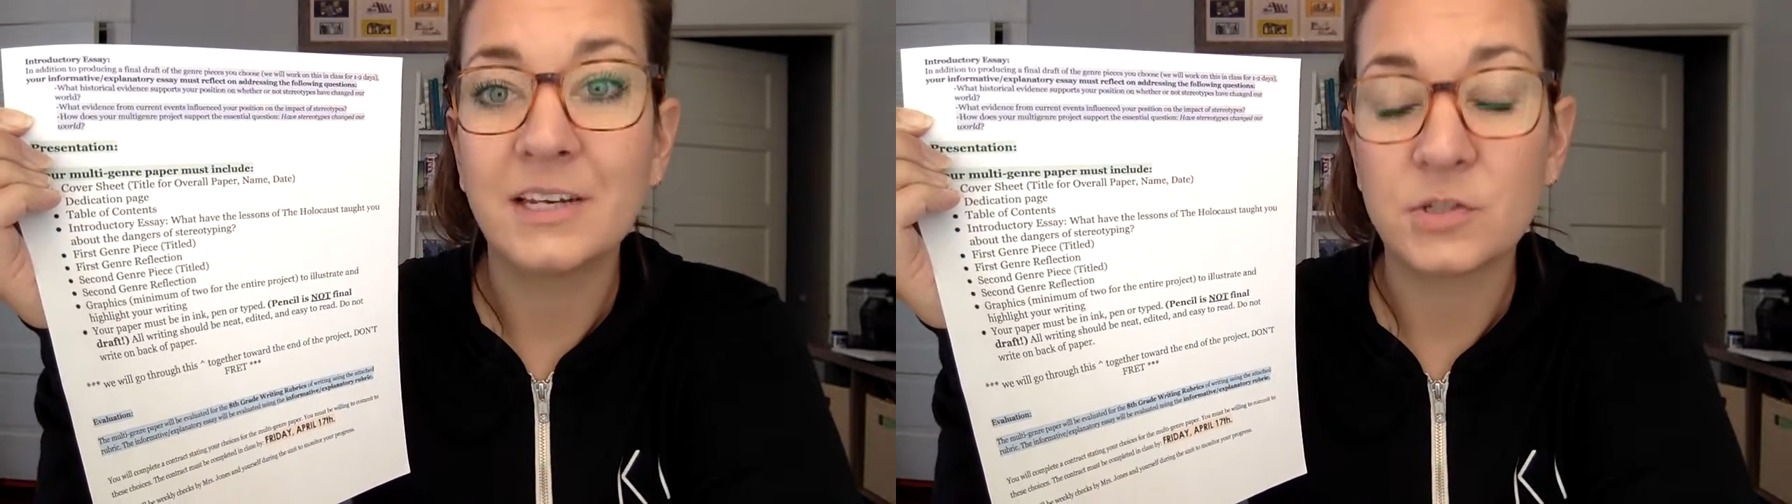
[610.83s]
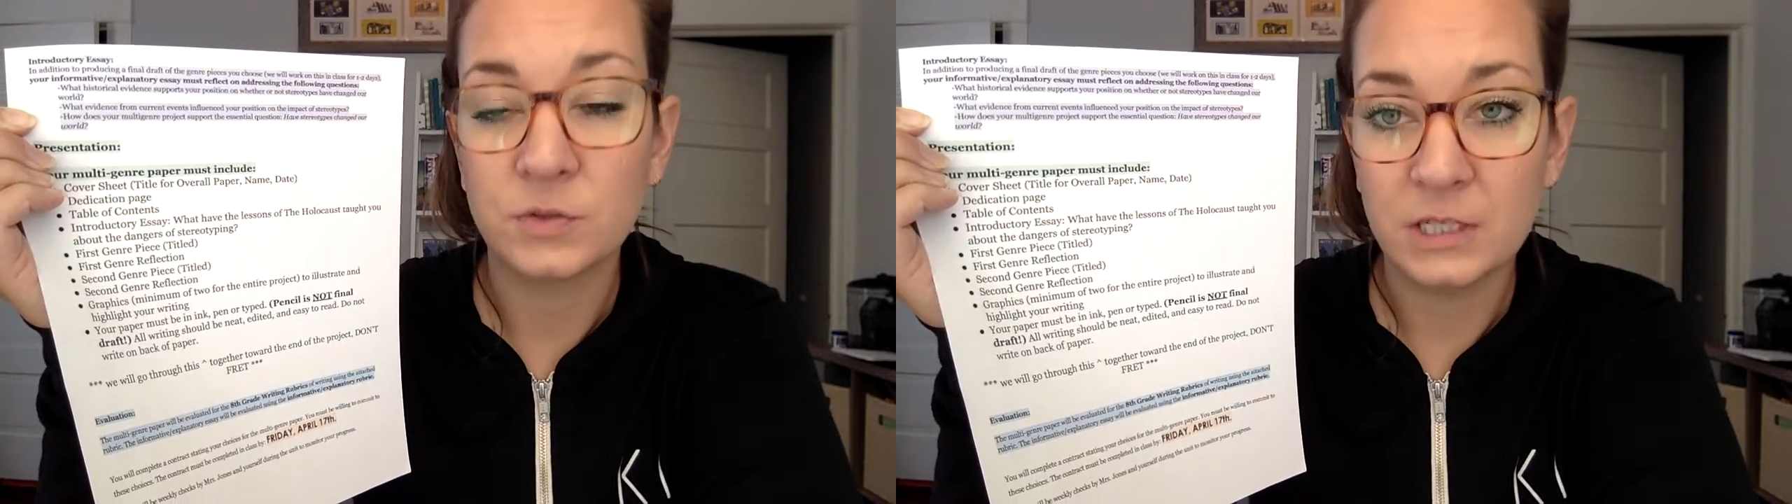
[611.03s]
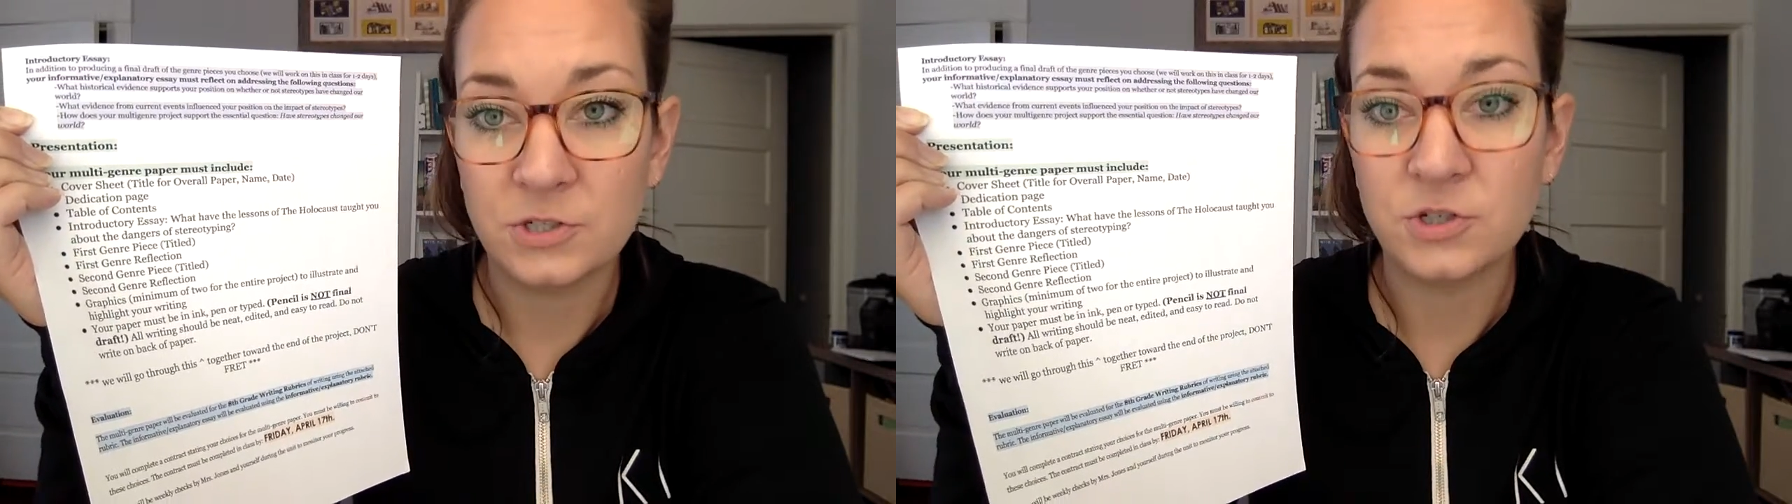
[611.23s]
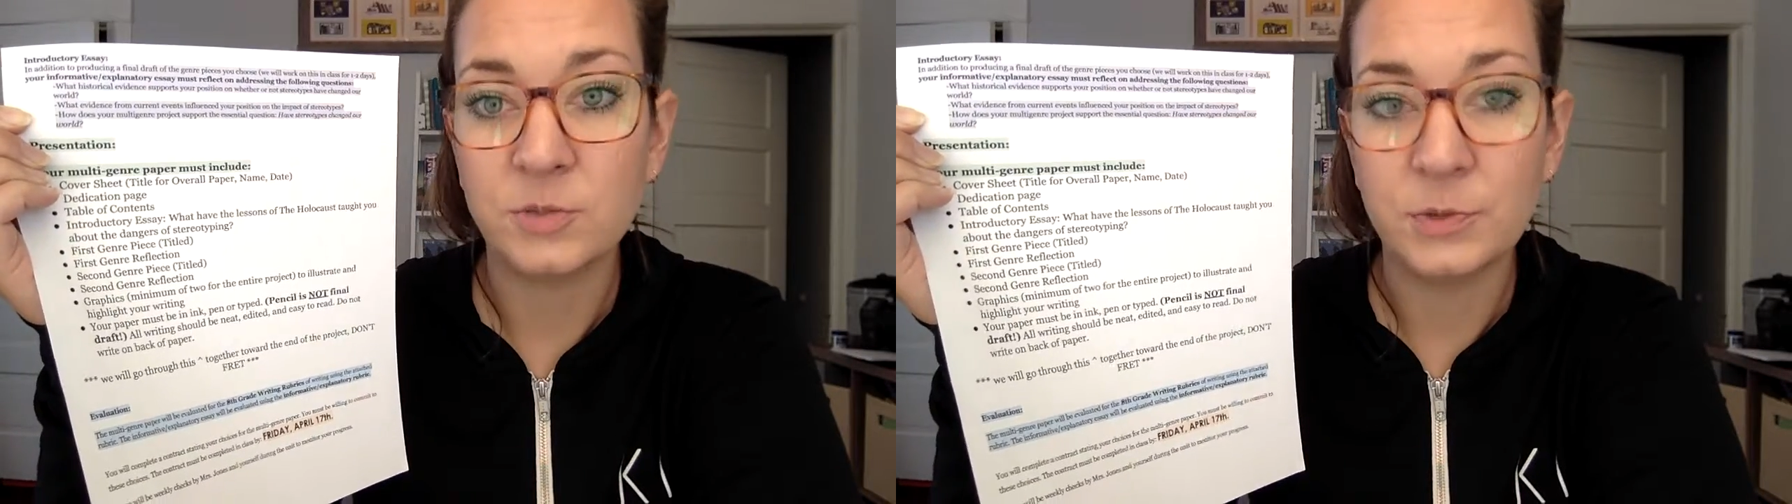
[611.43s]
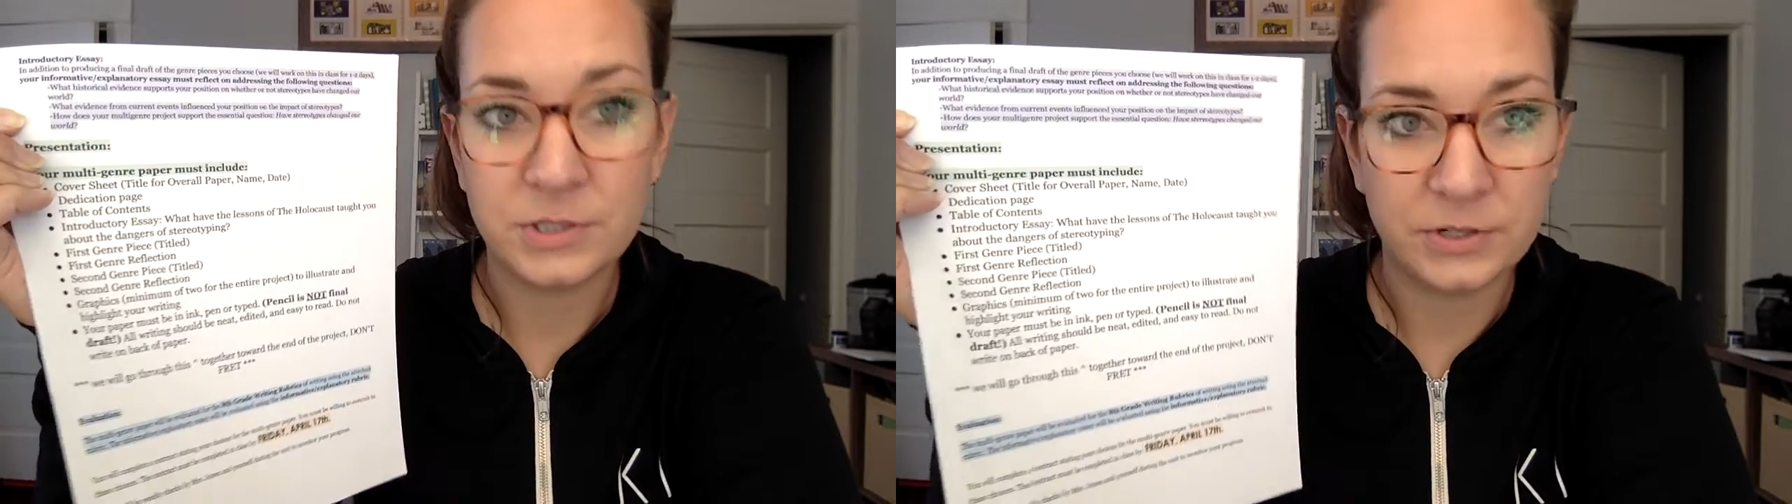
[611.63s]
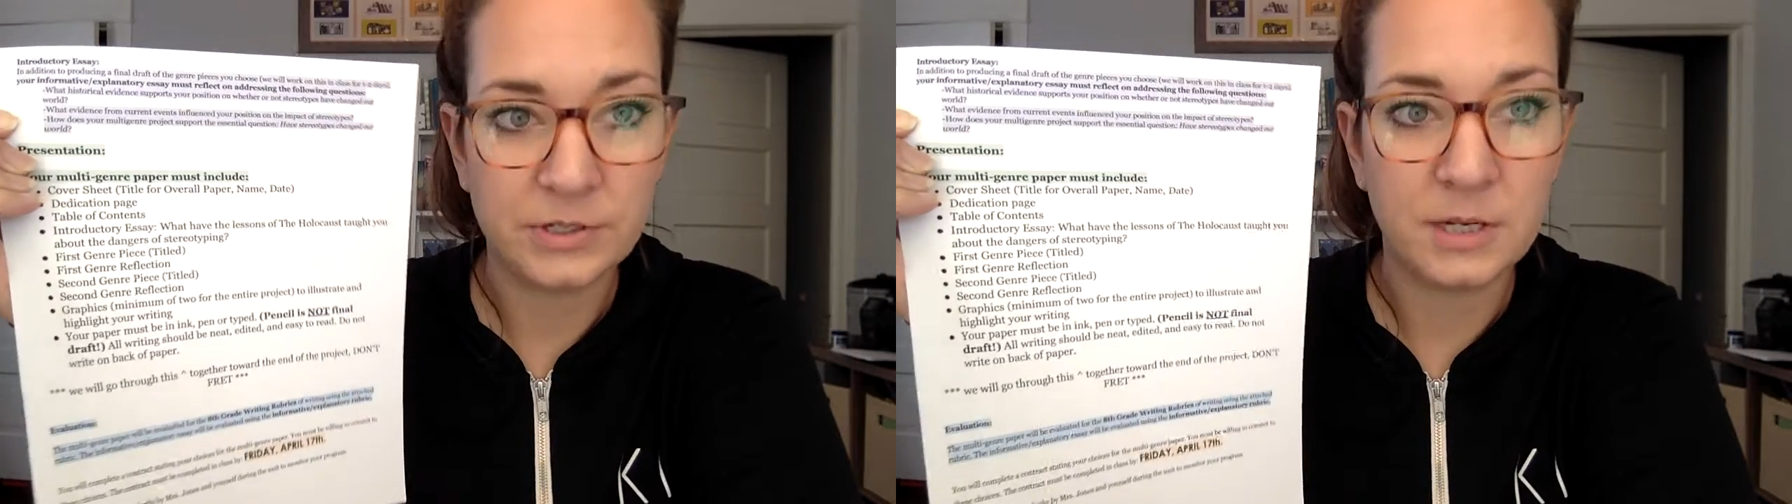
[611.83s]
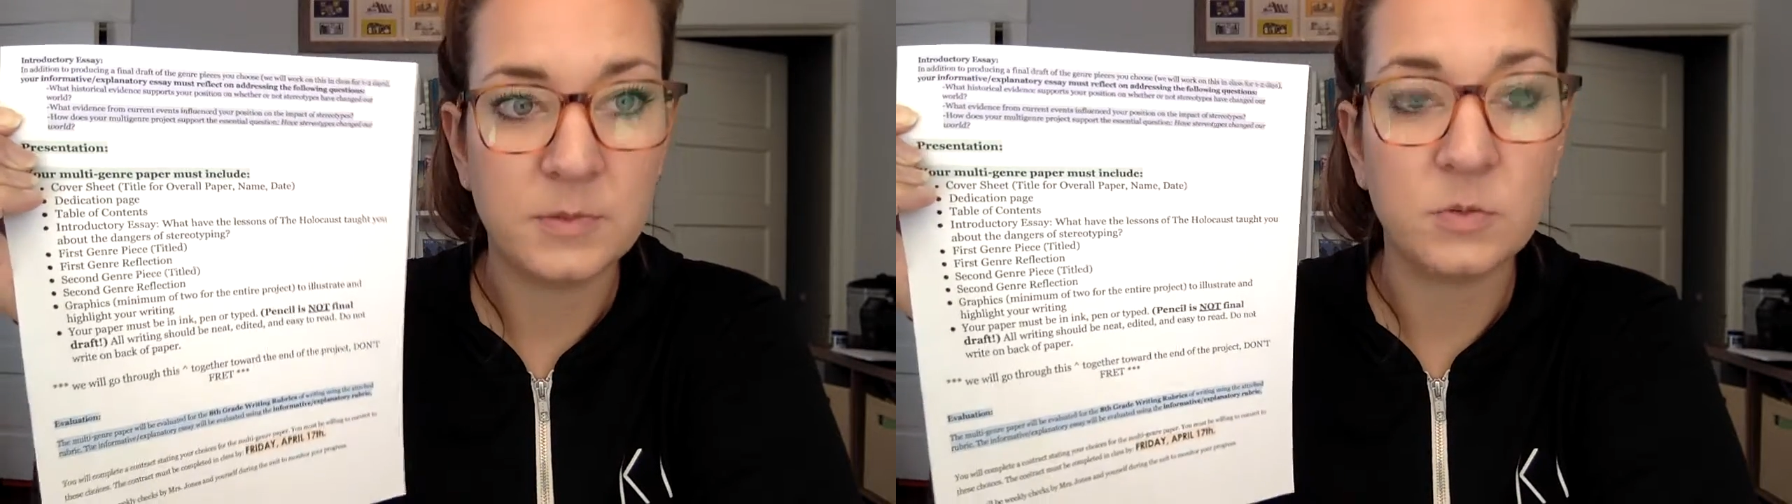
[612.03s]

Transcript: its relationship with stereotypes.